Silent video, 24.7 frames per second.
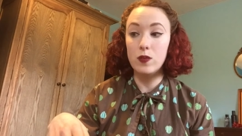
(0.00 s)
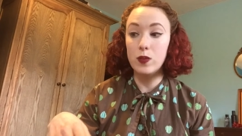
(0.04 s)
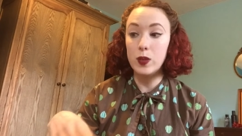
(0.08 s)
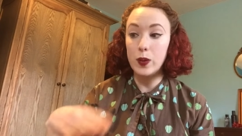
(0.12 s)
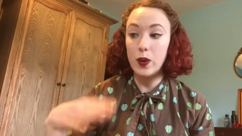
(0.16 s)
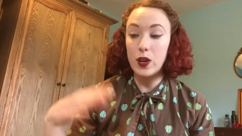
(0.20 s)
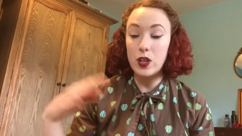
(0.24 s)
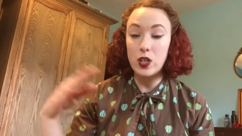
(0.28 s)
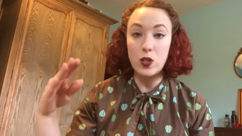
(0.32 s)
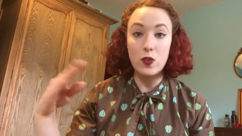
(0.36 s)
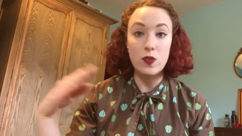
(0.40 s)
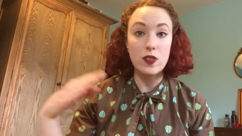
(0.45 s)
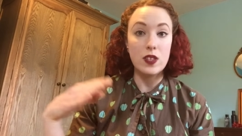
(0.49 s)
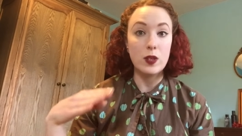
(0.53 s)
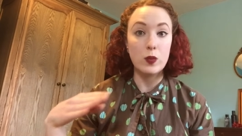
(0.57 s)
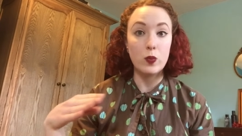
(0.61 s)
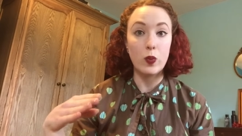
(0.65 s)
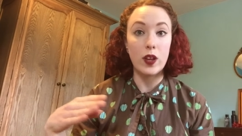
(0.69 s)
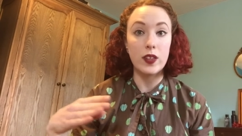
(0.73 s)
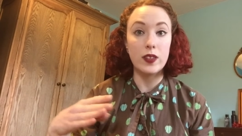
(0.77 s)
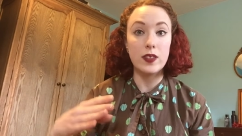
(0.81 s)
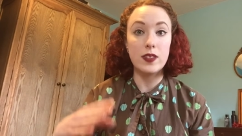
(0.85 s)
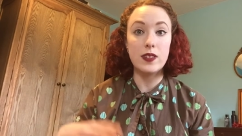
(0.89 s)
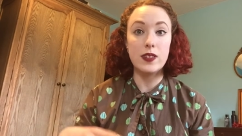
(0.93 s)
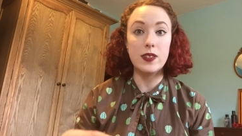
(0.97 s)
So I do this
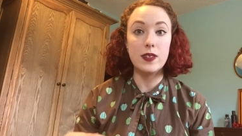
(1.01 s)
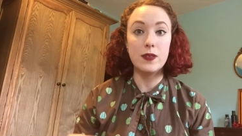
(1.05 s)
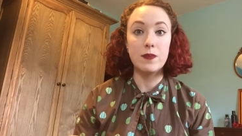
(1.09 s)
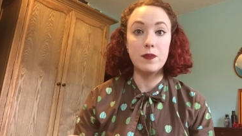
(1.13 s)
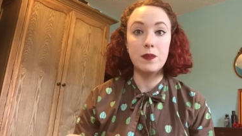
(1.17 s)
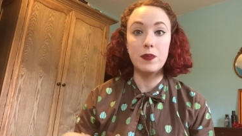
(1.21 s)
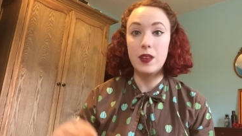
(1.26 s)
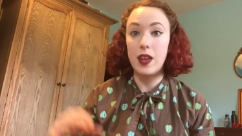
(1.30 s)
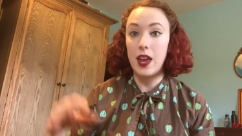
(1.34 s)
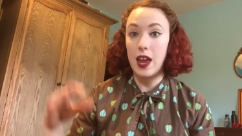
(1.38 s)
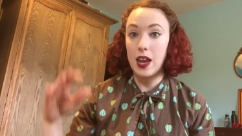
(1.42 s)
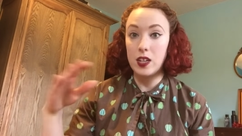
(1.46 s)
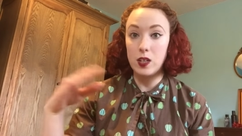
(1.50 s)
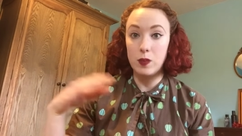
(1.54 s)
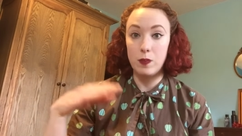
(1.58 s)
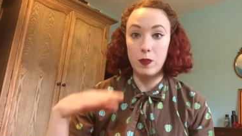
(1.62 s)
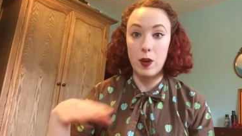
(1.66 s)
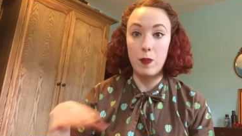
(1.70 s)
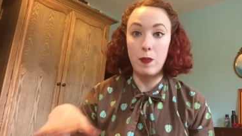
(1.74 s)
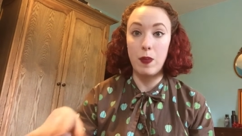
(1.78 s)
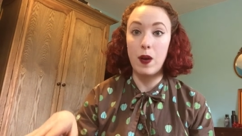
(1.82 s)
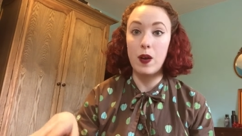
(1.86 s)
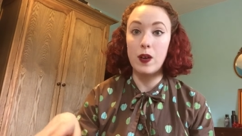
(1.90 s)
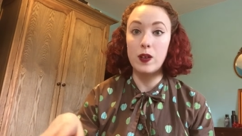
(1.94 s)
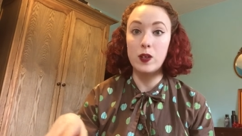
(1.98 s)
once enter
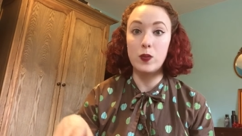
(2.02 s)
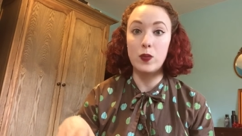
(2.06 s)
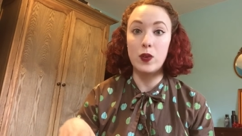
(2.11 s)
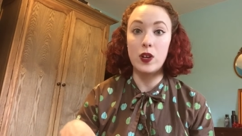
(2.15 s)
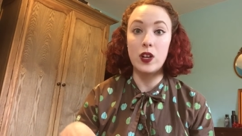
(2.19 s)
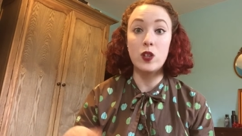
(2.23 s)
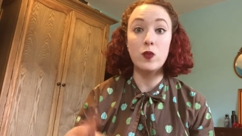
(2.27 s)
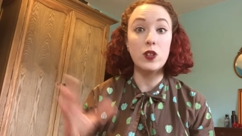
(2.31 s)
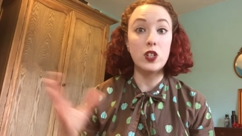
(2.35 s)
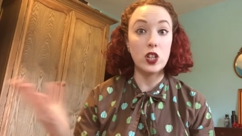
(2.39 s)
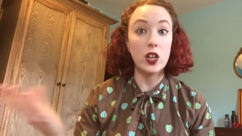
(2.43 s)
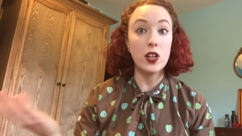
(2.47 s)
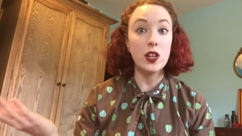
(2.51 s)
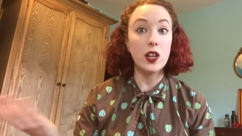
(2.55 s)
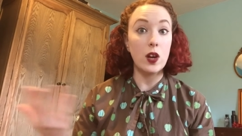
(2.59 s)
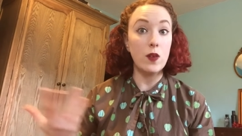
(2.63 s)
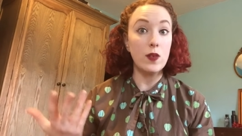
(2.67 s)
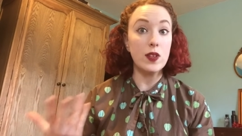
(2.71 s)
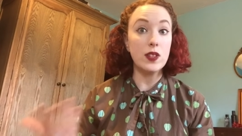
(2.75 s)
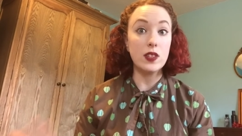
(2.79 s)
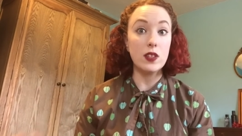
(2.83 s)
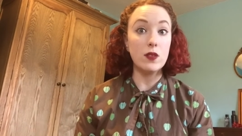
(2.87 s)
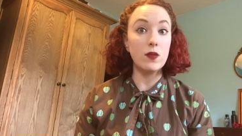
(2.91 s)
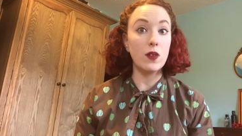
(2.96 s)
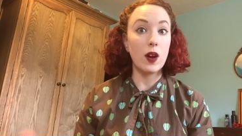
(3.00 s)
my password, which I know
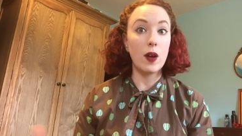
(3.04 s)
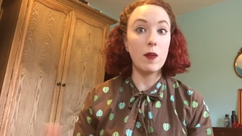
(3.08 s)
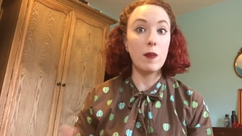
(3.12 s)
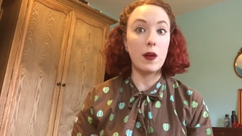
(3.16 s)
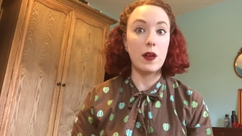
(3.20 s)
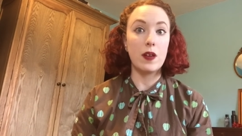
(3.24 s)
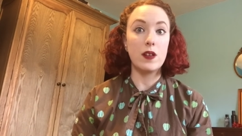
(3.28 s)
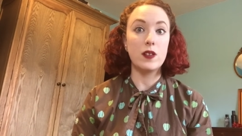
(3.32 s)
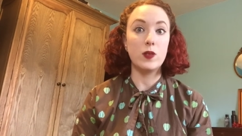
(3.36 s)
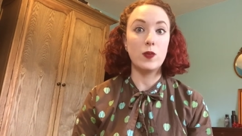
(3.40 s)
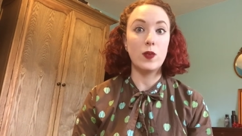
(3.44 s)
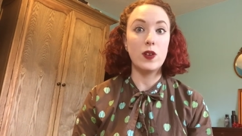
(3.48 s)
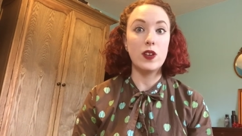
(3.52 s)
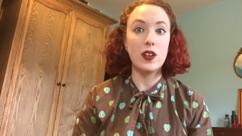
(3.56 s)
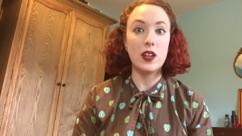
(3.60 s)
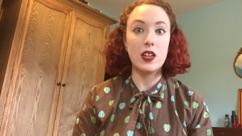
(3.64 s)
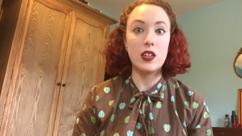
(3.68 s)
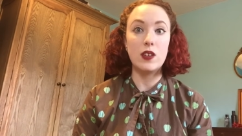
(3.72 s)
is the right password.